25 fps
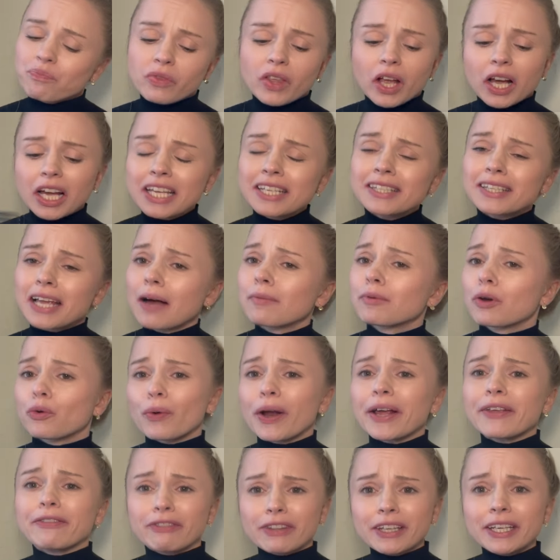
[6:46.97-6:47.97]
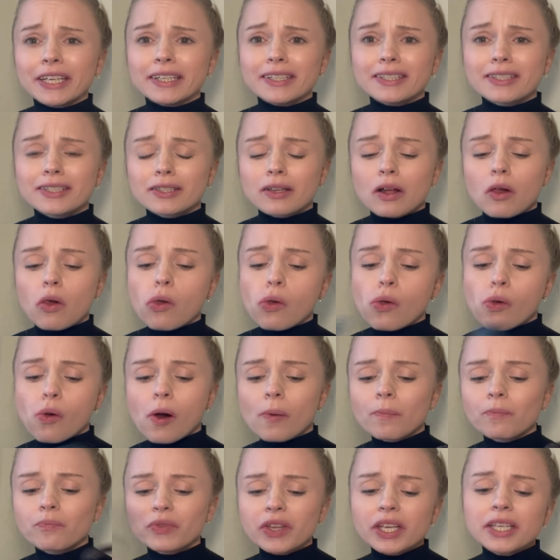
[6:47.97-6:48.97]
It's time to rate this.
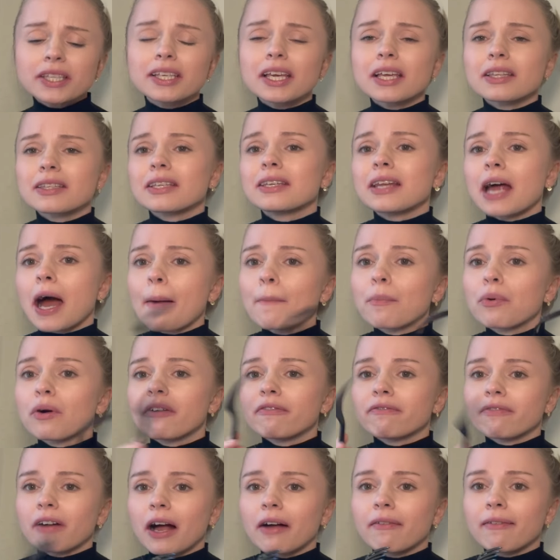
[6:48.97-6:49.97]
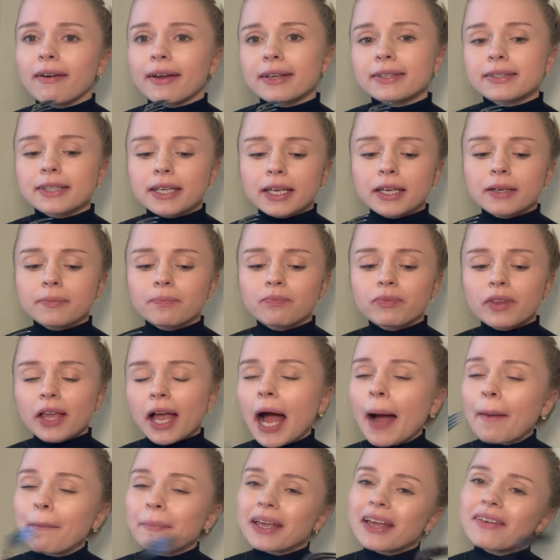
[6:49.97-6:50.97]
This gets a 9.5 out of 10.
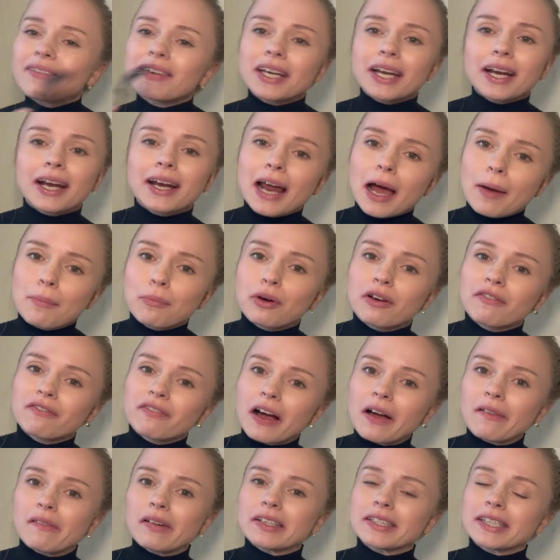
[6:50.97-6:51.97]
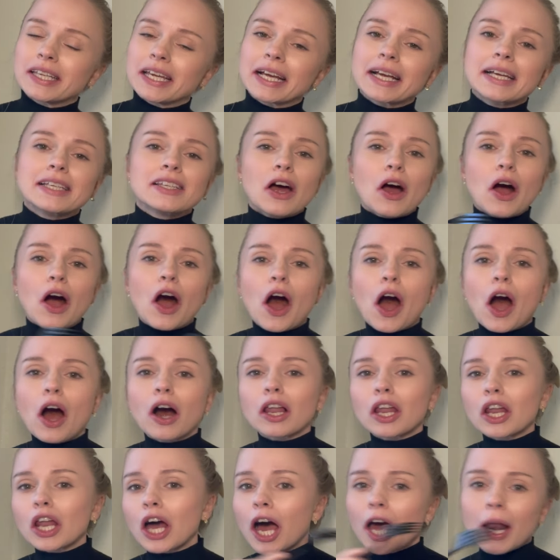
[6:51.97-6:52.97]
I'm giving it a 9.5 out of 10 because a
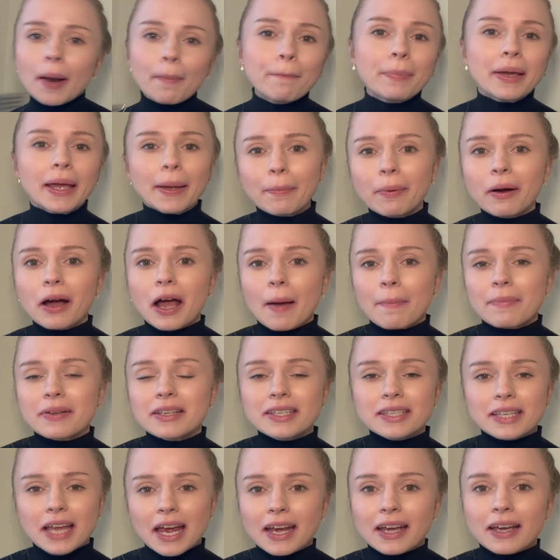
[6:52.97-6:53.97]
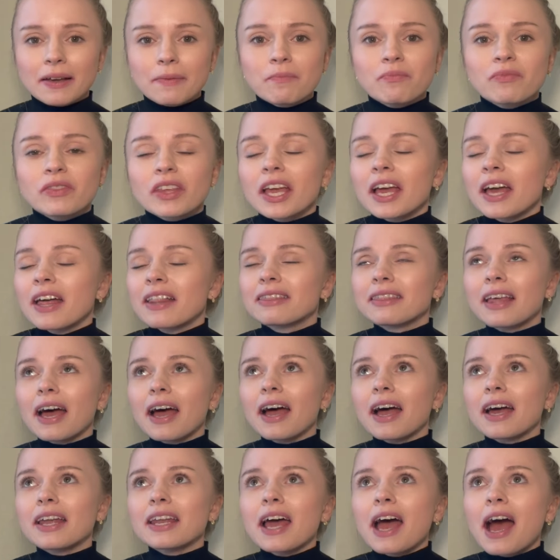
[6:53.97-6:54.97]
lot of people have been saying
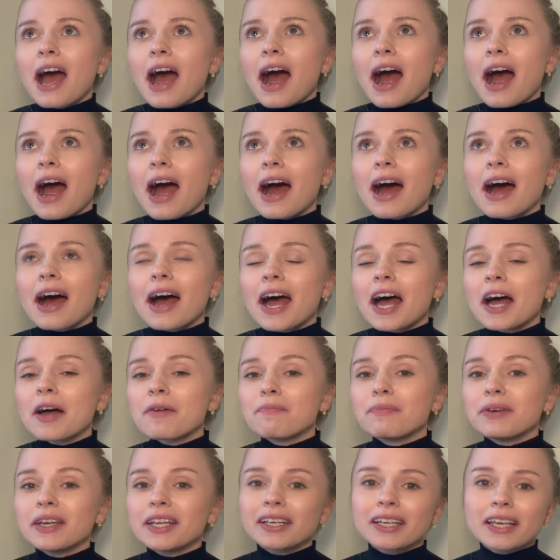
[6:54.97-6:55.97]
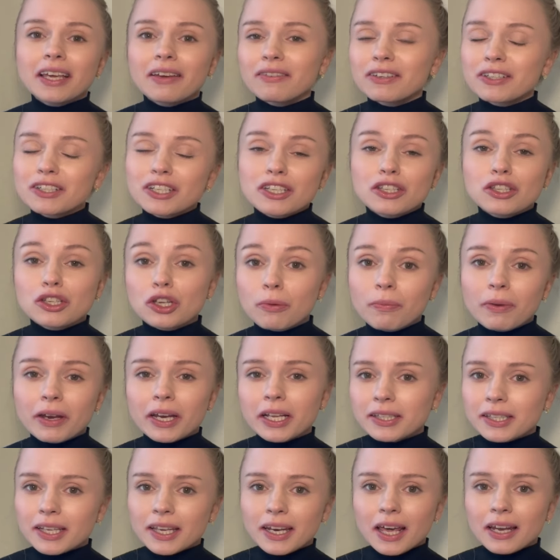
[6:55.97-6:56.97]
that I have been given just too many
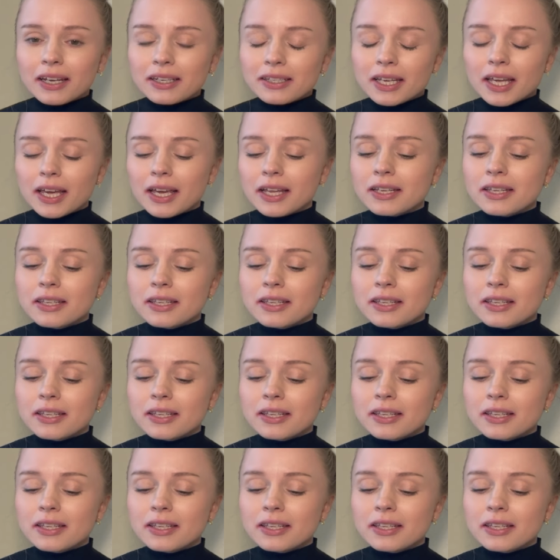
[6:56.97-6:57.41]
10 out of 10.